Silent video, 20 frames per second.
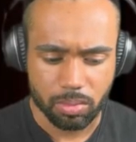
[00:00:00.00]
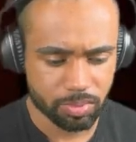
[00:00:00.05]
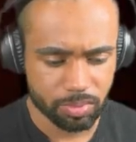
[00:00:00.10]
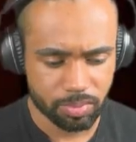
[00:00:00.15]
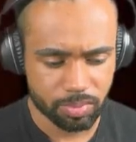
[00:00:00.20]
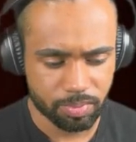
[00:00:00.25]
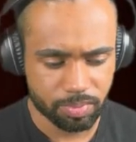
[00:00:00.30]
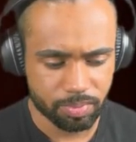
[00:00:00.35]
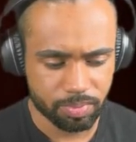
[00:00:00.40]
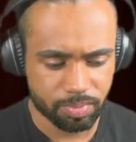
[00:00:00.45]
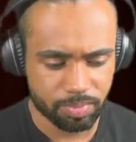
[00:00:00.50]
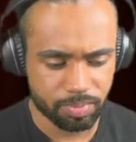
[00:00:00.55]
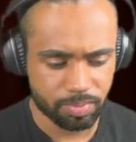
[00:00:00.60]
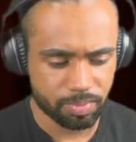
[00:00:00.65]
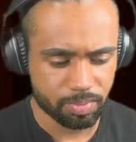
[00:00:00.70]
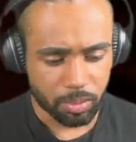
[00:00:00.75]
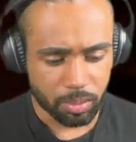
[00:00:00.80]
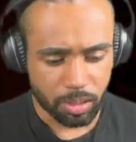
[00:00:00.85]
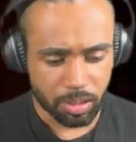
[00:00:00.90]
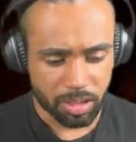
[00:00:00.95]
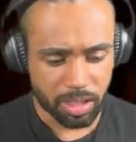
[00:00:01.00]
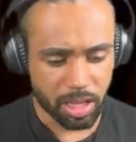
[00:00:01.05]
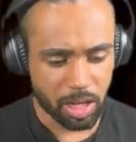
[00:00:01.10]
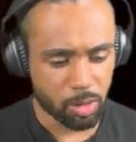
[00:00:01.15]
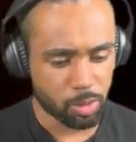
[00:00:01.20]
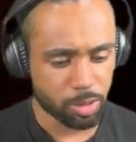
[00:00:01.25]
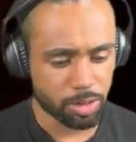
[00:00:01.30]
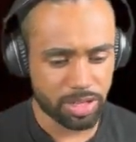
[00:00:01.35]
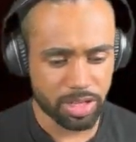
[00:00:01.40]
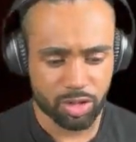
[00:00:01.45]
Hmm. Okay,
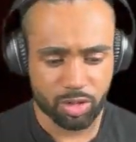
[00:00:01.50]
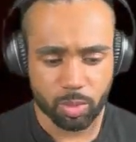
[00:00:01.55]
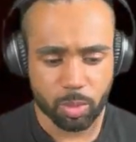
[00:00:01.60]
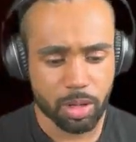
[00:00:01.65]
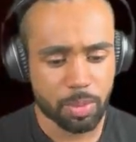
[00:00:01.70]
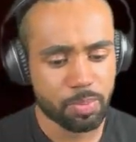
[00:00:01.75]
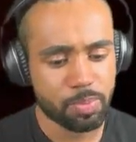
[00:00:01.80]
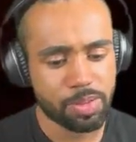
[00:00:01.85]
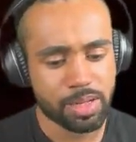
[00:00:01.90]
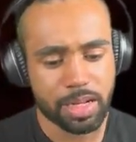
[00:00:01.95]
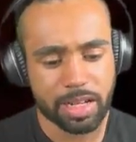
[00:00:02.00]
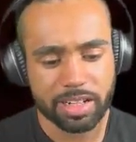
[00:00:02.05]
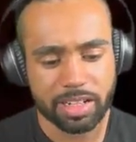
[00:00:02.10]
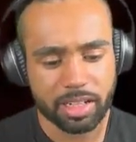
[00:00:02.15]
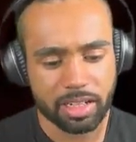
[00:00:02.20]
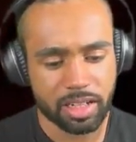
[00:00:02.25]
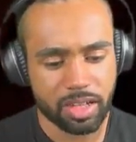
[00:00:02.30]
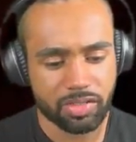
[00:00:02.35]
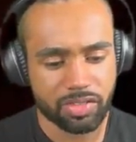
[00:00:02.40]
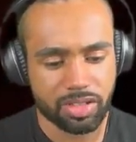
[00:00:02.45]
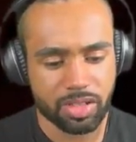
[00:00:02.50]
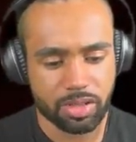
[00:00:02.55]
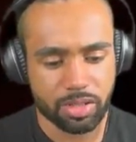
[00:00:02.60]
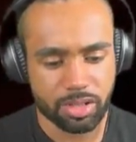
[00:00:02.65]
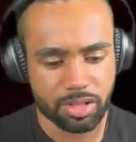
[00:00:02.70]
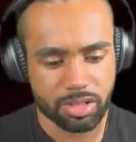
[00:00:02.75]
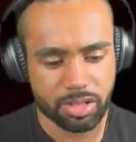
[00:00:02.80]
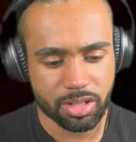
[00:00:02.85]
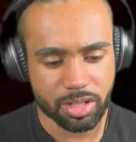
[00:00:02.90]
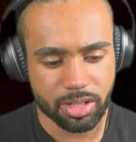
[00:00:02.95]
well, there's one planet left in
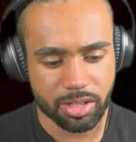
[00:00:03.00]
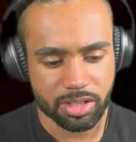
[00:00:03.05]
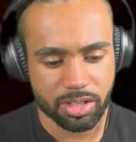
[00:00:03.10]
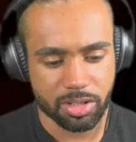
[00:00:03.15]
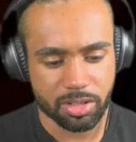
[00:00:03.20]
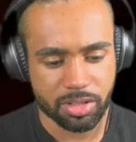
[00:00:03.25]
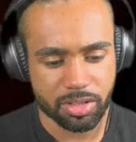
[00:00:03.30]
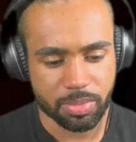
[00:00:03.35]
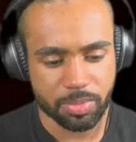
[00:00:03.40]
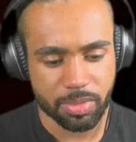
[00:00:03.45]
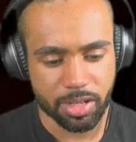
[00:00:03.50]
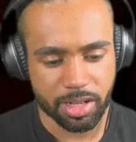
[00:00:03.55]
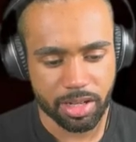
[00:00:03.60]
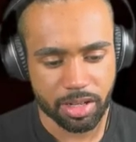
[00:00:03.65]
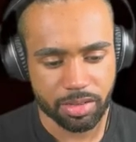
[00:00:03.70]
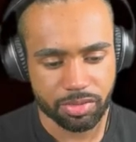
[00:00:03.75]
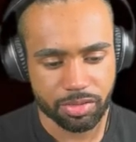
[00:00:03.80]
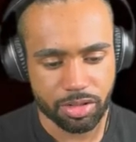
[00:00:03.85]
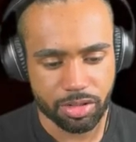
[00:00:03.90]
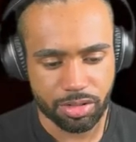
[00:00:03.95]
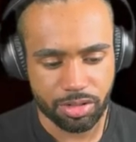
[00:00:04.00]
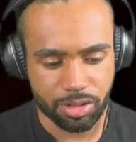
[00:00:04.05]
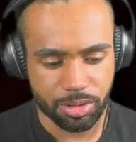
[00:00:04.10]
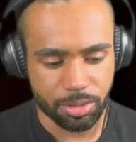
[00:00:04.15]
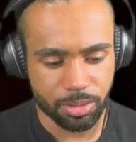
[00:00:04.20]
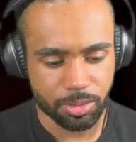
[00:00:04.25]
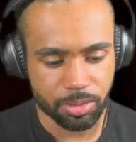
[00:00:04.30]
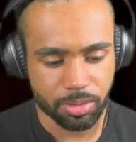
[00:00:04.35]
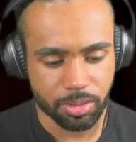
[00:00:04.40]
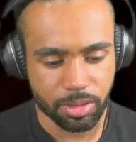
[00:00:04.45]
this star system that I have to
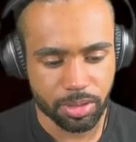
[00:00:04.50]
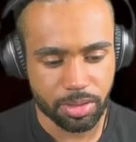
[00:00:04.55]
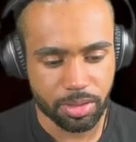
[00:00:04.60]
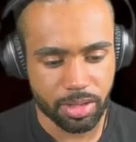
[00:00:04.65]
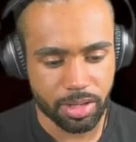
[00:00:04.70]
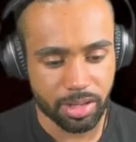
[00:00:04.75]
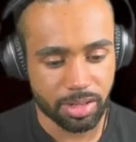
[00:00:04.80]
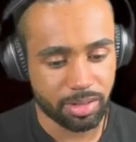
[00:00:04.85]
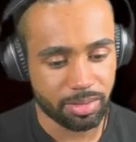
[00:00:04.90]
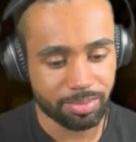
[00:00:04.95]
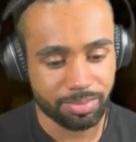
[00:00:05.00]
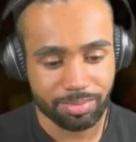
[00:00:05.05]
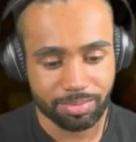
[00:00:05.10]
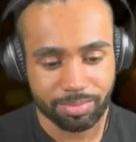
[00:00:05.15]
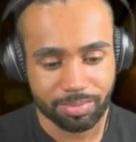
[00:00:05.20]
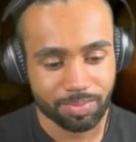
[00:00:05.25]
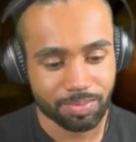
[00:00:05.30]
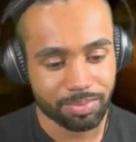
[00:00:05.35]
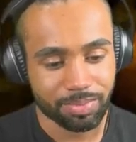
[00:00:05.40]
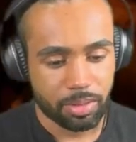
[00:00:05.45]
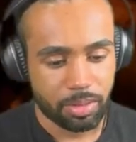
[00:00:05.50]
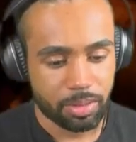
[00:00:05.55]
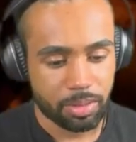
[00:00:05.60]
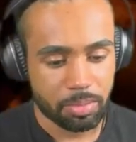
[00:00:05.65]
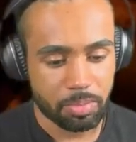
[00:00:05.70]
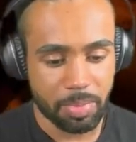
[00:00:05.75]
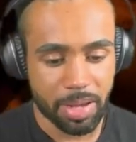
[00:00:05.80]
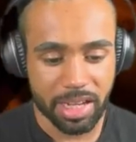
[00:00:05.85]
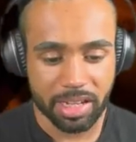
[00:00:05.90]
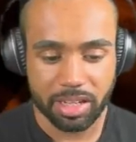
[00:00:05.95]
do, and then
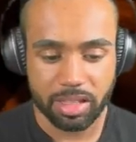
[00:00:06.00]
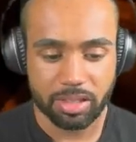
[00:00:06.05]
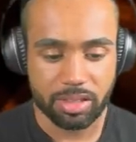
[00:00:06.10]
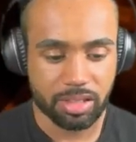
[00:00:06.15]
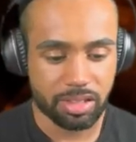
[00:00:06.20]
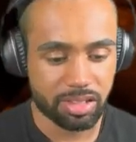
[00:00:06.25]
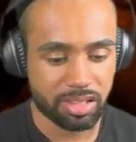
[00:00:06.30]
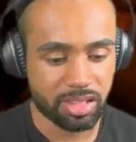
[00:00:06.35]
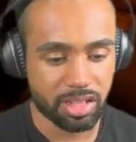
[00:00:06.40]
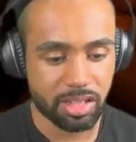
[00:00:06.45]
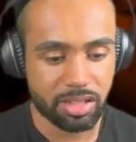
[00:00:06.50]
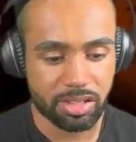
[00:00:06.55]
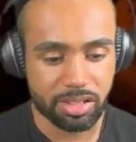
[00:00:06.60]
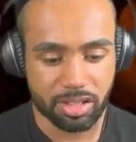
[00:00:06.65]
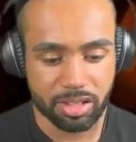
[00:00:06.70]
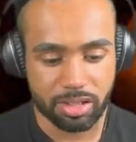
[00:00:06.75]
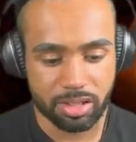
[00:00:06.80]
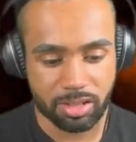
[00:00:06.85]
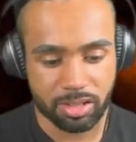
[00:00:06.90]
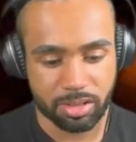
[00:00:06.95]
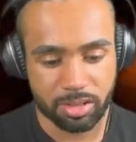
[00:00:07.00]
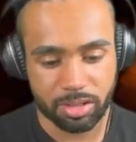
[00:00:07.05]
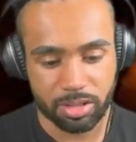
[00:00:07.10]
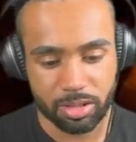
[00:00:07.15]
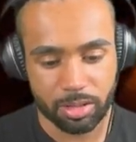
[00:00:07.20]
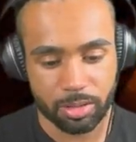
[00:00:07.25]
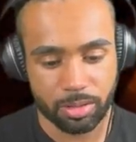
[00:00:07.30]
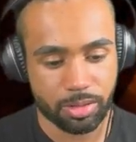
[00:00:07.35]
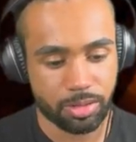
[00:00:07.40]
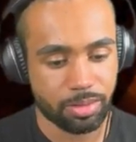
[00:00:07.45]
back into stasis
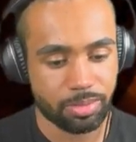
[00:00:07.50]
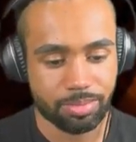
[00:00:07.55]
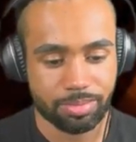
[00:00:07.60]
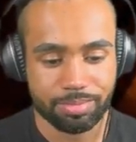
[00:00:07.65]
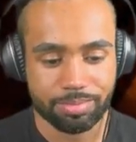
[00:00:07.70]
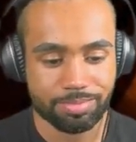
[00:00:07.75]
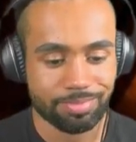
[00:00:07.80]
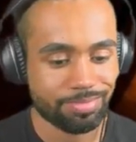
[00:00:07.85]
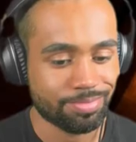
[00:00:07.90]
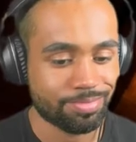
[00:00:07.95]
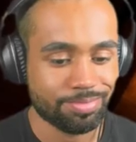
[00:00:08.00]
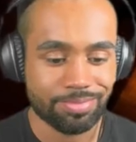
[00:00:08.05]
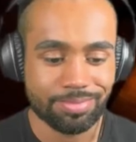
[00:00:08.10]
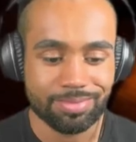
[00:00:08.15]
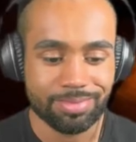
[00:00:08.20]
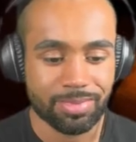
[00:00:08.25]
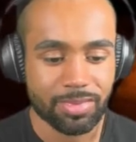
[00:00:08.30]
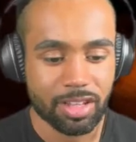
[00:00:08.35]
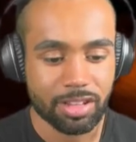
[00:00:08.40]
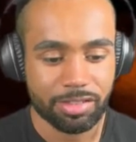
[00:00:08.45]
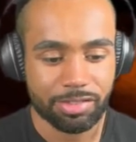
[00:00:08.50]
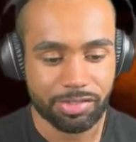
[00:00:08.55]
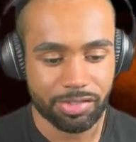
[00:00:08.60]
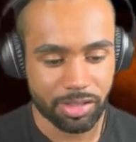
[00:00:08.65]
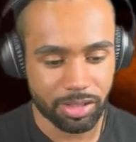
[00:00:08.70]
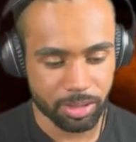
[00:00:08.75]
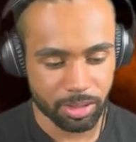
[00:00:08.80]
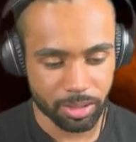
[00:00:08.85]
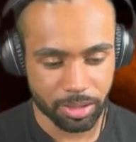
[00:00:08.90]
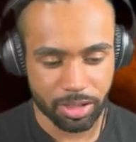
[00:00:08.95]
to
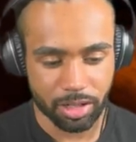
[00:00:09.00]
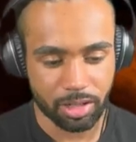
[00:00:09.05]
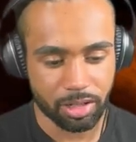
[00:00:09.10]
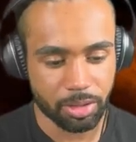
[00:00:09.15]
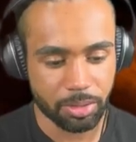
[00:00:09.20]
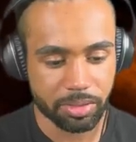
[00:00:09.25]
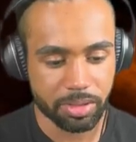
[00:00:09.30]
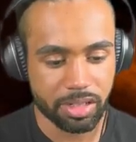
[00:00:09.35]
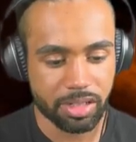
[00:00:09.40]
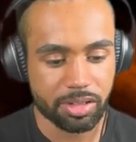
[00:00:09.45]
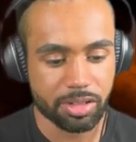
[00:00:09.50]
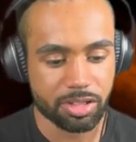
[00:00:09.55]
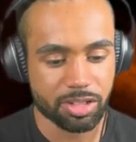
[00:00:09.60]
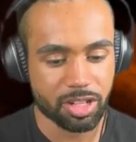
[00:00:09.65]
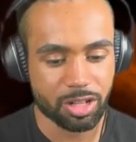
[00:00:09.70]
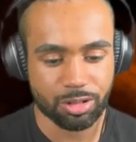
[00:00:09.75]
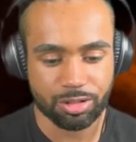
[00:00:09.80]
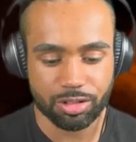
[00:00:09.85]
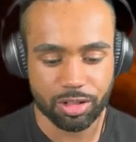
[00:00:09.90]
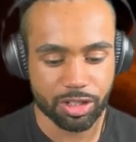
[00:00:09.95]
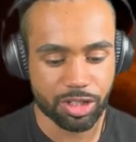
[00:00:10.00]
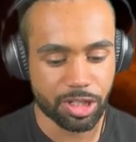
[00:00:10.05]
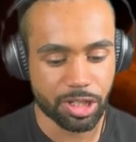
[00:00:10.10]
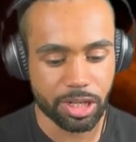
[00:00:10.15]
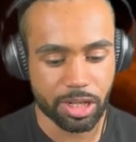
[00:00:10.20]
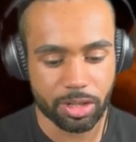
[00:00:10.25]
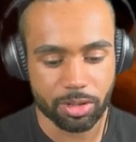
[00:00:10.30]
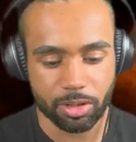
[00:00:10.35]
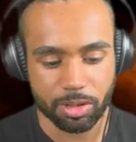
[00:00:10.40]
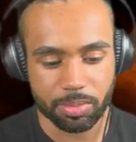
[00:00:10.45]
feel the loneliness crushing
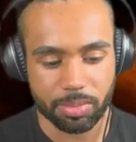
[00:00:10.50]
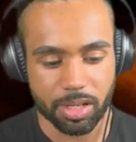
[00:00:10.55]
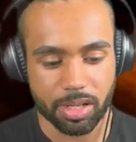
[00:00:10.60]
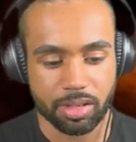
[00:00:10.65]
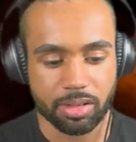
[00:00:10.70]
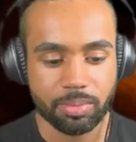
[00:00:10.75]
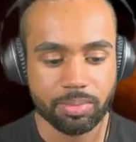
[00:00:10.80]
in on me,